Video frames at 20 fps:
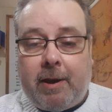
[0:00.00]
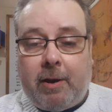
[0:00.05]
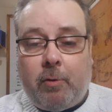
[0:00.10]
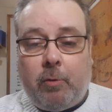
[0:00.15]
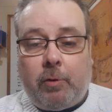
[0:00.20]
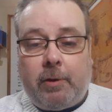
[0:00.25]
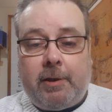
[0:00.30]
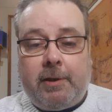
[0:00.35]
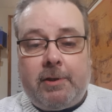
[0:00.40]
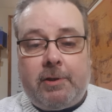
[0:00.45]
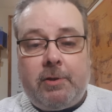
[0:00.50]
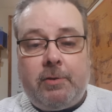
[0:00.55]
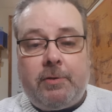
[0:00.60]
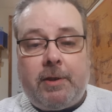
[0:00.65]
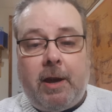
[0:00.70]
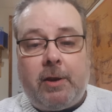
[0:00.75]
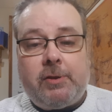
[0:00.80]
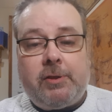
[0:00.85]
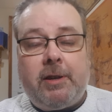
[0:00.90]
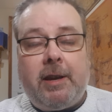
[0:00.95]
record in
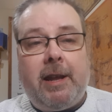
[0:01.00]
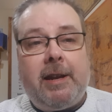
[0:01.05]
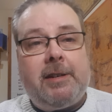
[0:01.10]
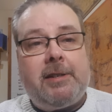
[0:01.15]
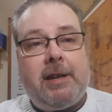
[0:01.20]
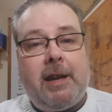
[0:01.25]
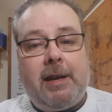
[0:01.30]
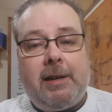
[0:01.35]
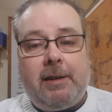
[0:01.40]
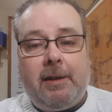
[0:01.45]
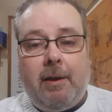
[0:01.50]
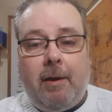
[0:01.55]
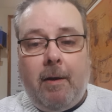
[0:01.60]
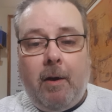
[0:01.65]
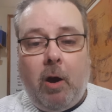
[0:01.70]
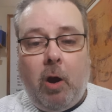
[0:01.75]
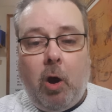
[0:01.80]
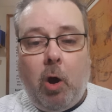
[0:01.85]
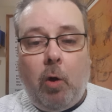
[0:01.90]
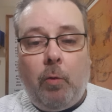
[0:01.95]
2018
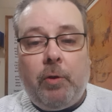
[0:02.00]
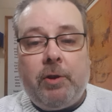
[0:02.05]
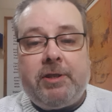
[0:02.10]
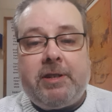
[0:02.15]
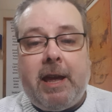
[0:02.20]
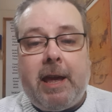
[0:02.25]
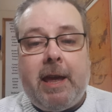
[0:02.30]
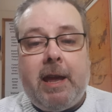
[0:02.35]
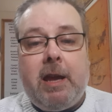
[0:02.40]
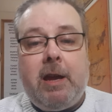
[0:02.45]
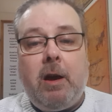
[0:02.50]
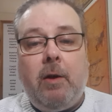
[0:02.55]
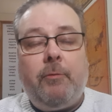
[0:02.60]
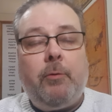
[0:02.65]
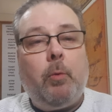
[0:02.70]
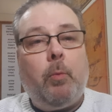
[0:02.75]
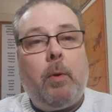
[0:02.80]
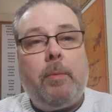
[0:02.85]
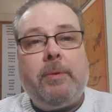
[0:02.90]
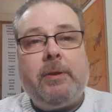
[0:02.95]
on the day of
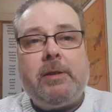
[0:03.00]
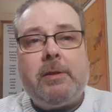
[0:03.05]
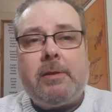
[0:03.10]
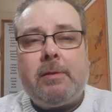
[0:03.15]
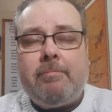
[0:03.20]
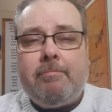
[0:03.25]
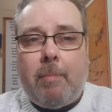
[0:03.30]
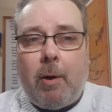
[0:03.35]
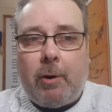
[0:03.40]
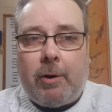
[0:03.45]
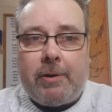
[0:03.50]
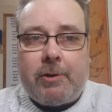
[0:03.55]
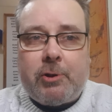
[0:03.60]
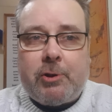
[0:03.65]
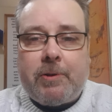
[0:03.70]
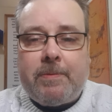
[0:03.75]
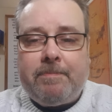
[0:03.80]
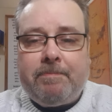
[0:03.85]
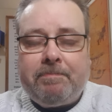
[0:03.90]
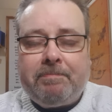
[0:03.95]
the Women's
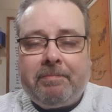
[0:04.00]
March.